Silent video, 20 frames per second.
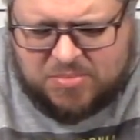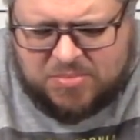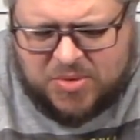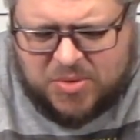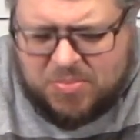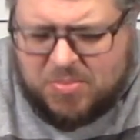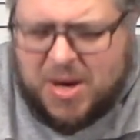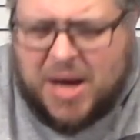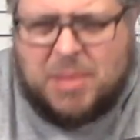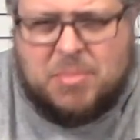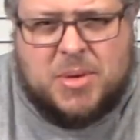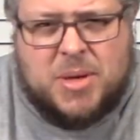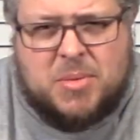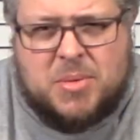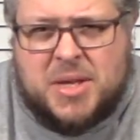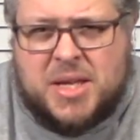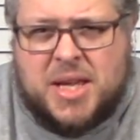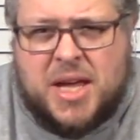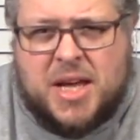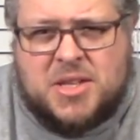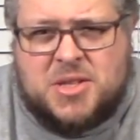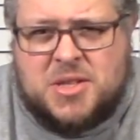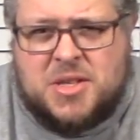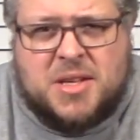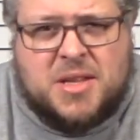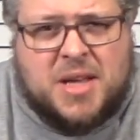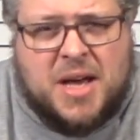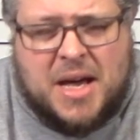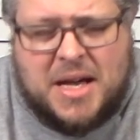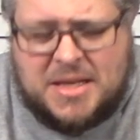might be able to catch it
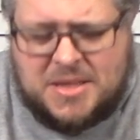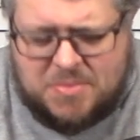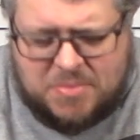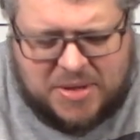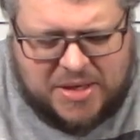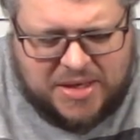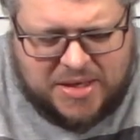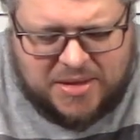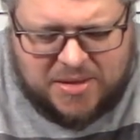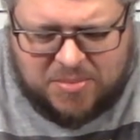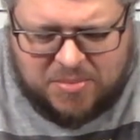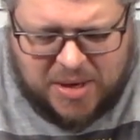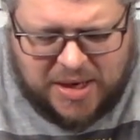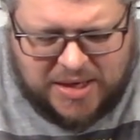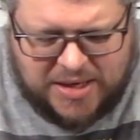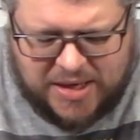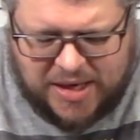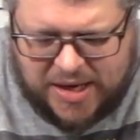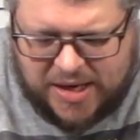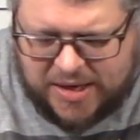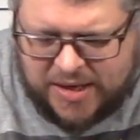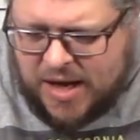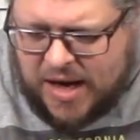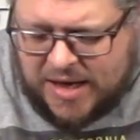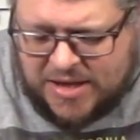in the high speed, you might not.